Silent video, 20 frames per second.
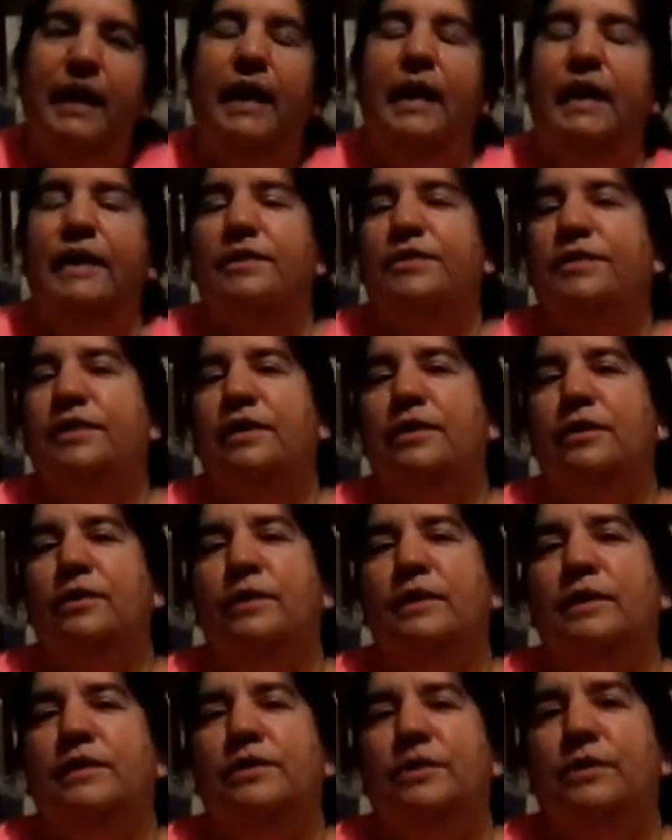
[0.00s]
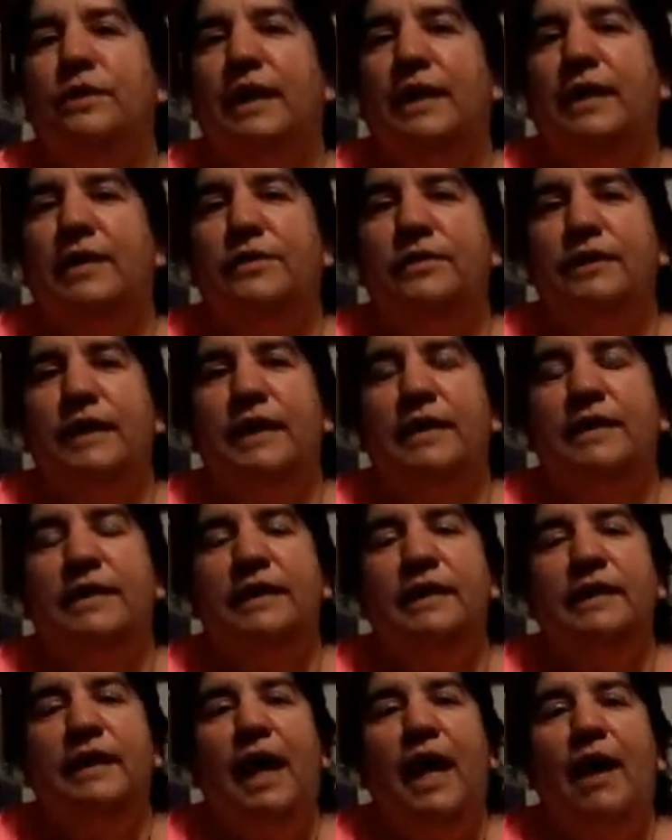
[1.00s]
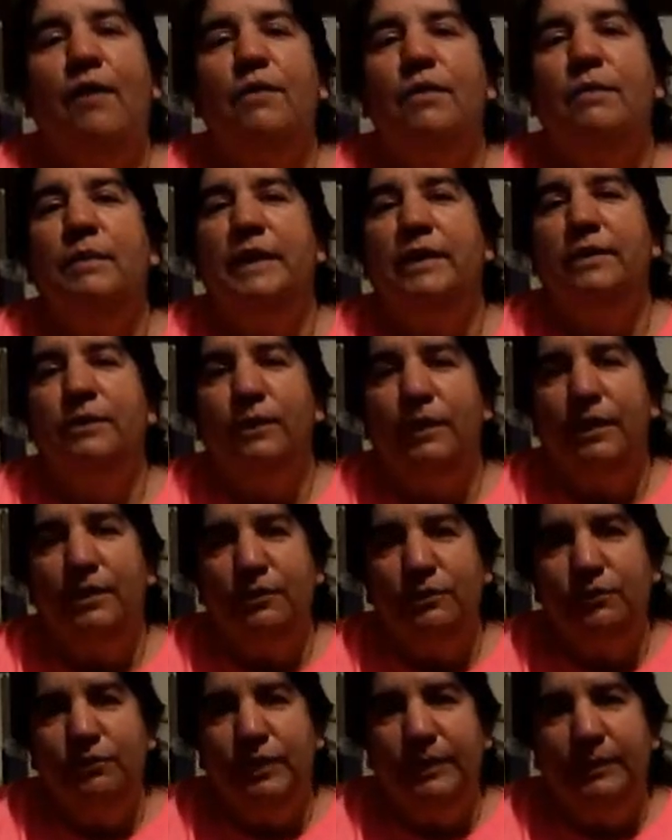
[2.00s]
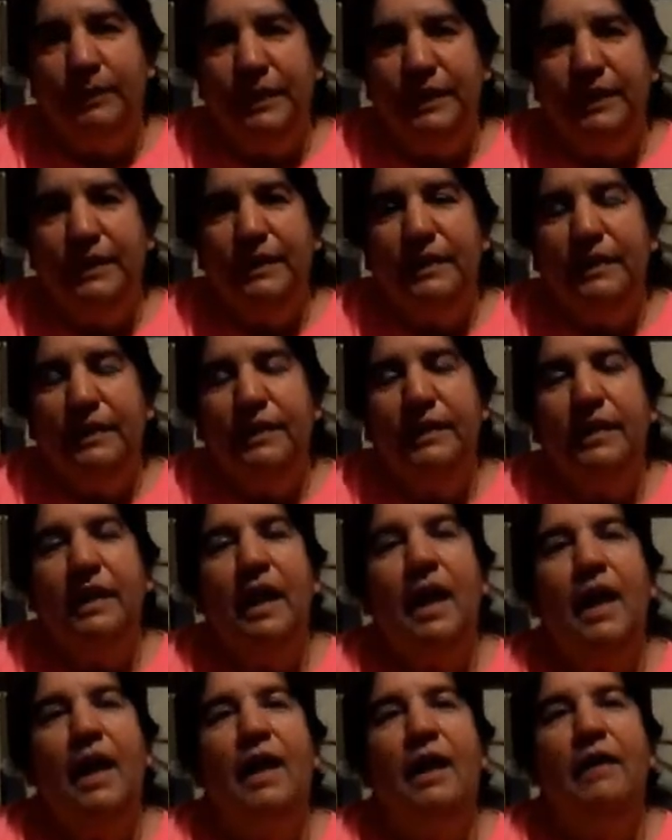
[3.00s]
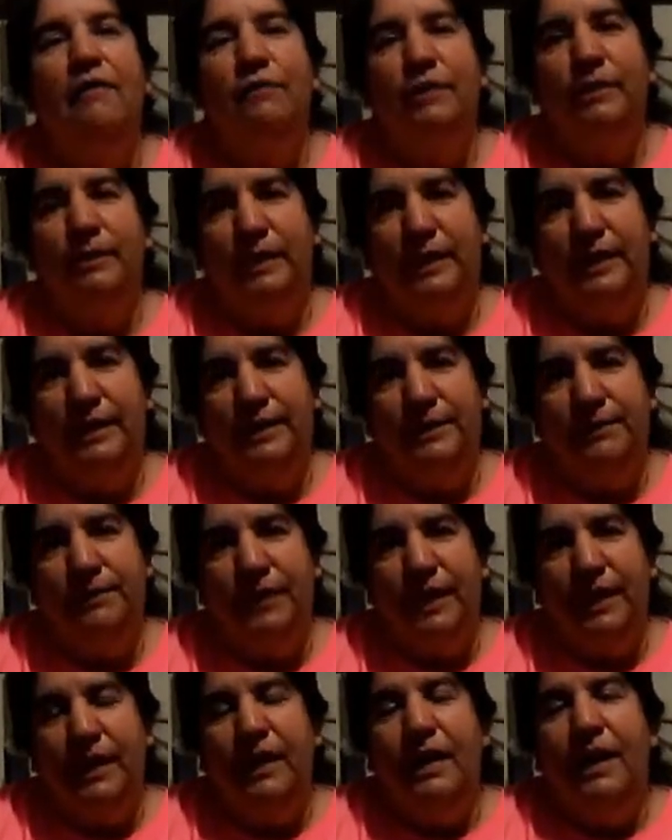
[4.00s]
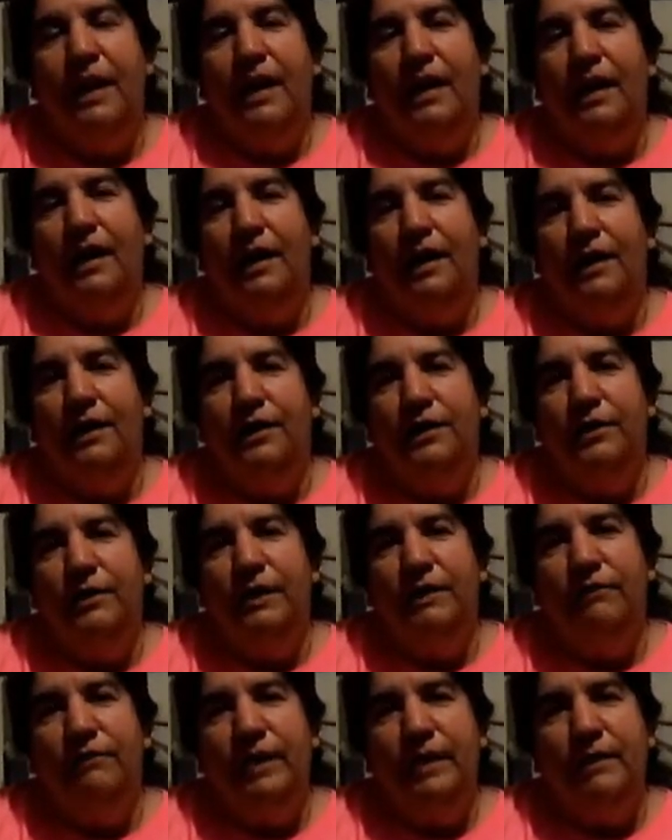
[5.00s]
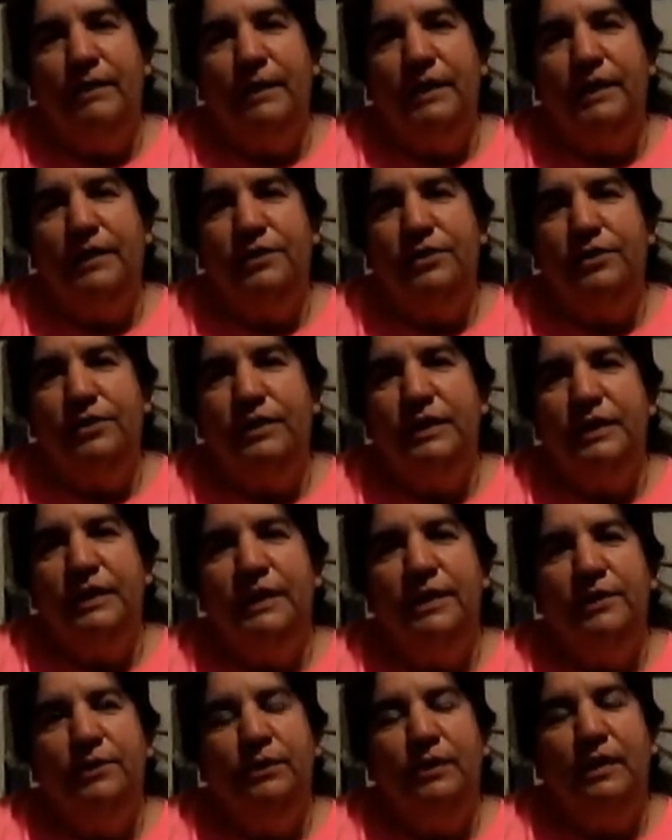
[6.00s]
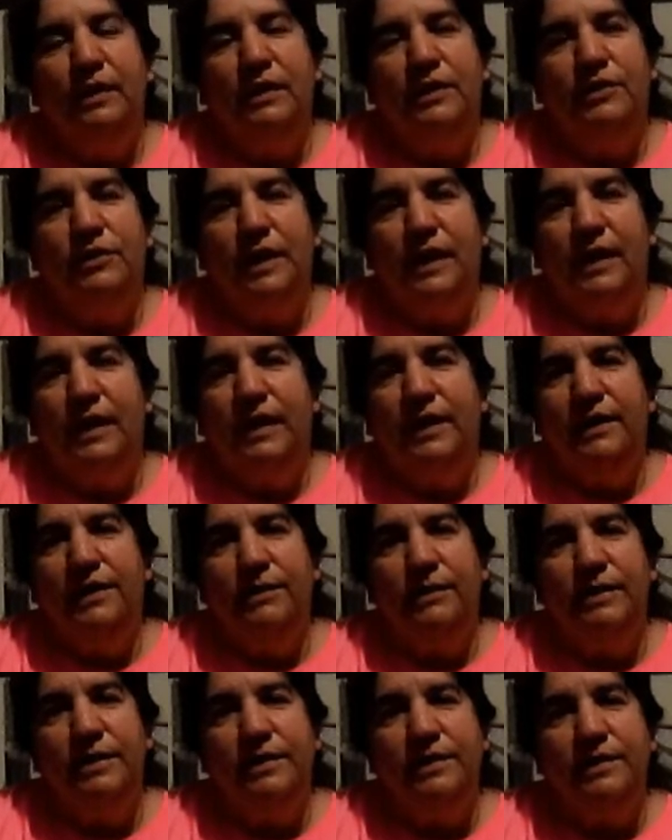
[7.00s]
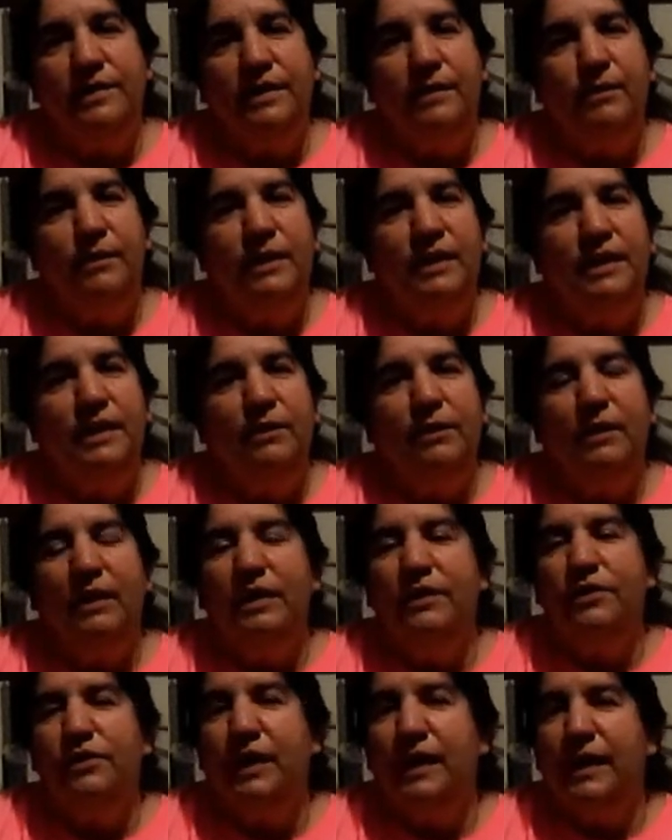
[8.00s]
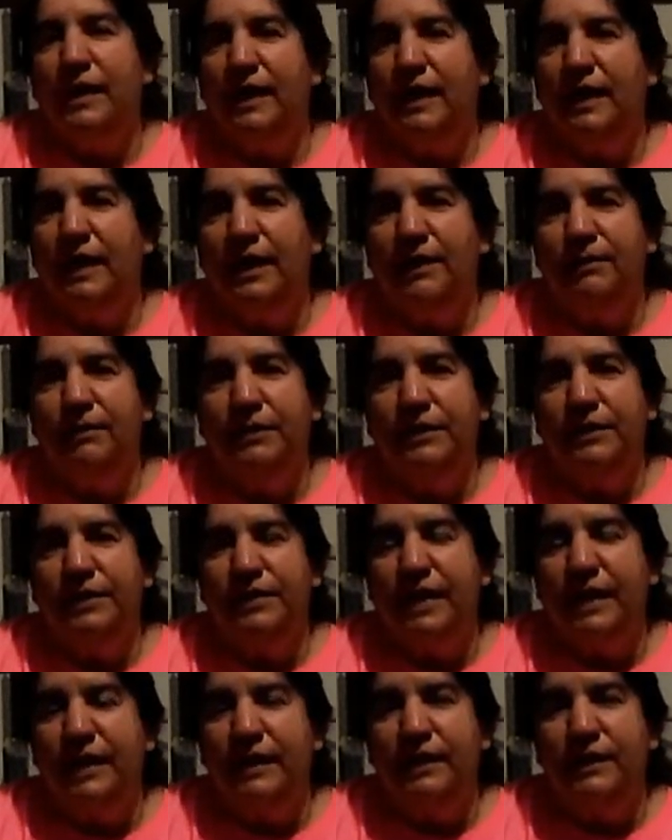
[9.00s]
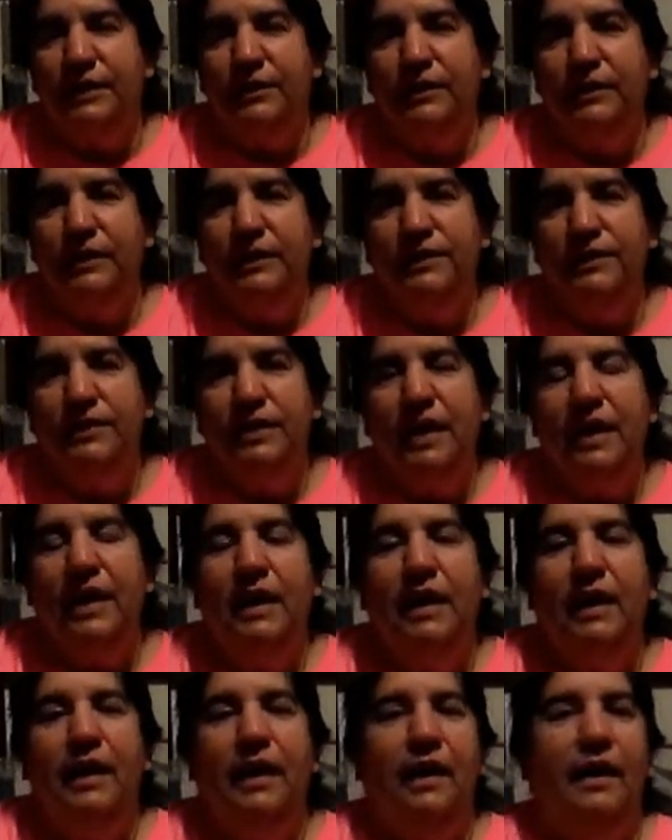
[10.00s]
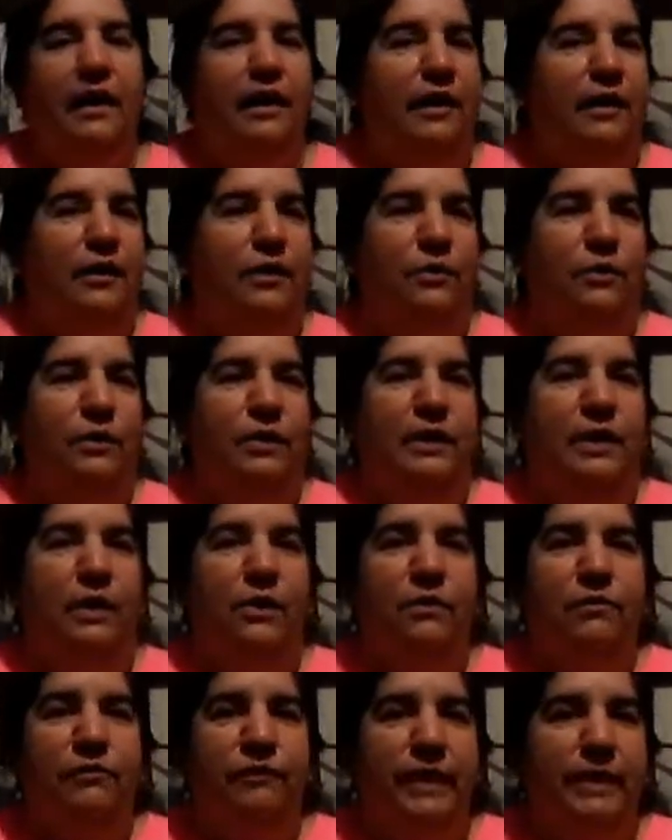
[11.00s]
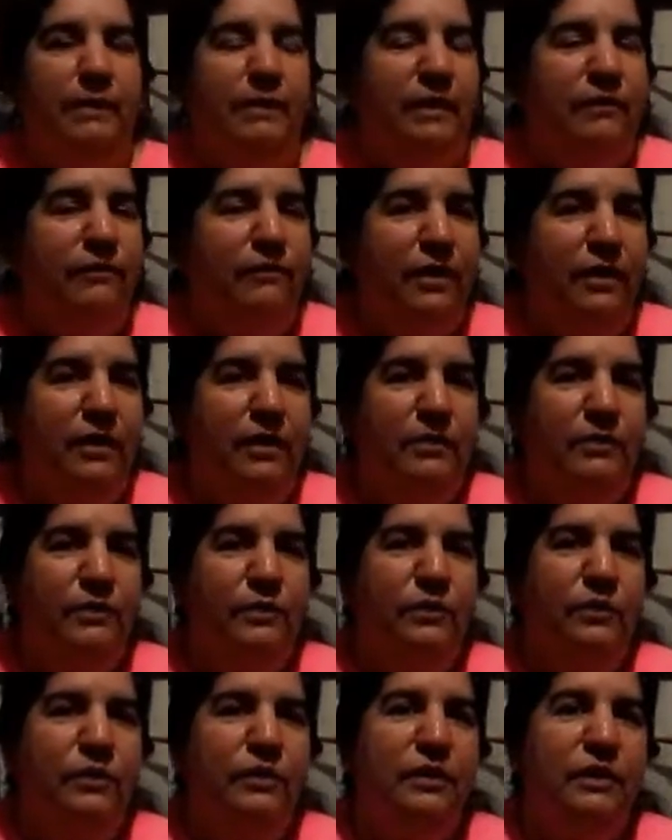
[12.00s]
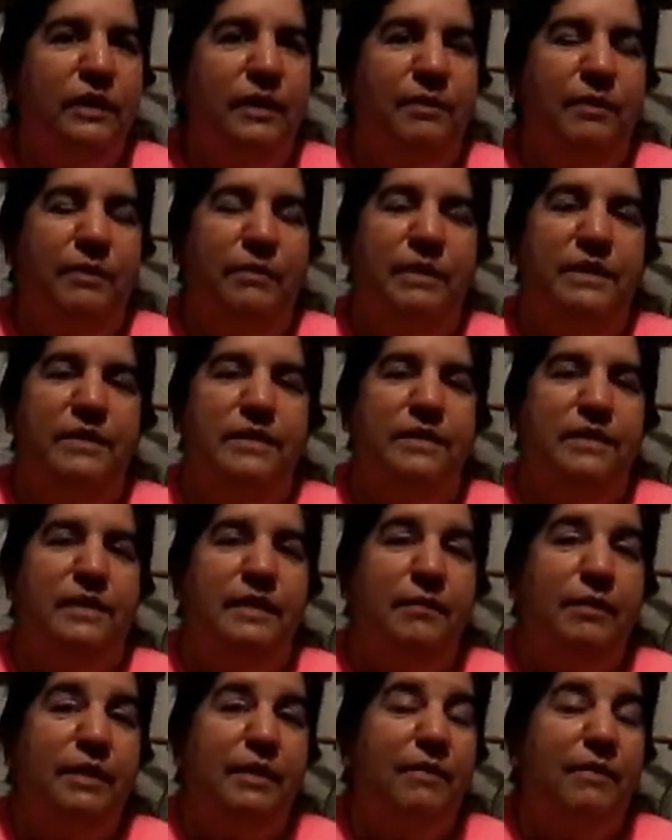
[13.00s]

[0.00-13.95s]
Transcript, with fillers: And so in 2018, I will be road tripping everywhere. Uh, doing family history. We're going to try to get to Mississippi. We're going to try to get up to St. Louis, uh, where the old family farms were up in Mississippi.